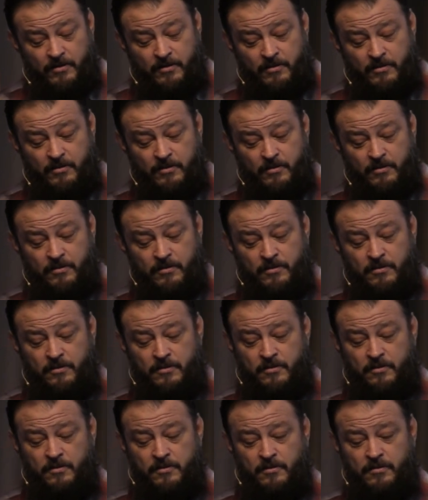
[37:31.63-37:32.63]

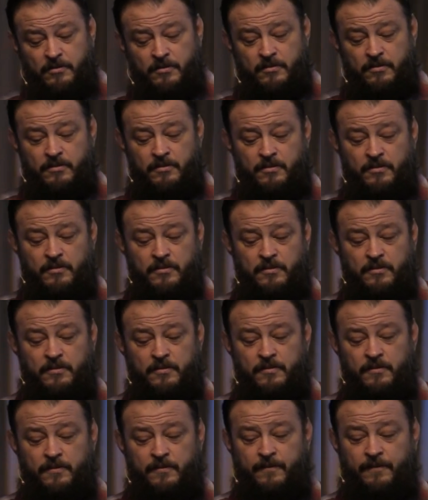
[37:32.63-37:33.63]

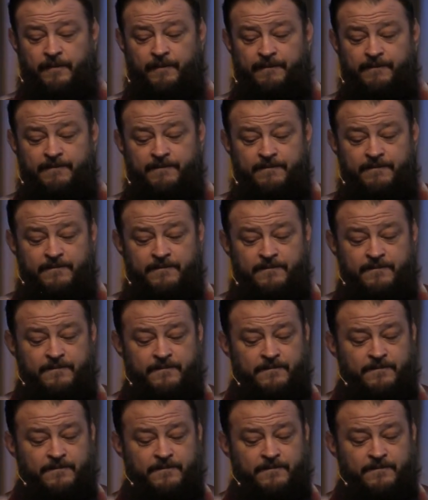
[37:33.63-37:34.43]
(no one is talking)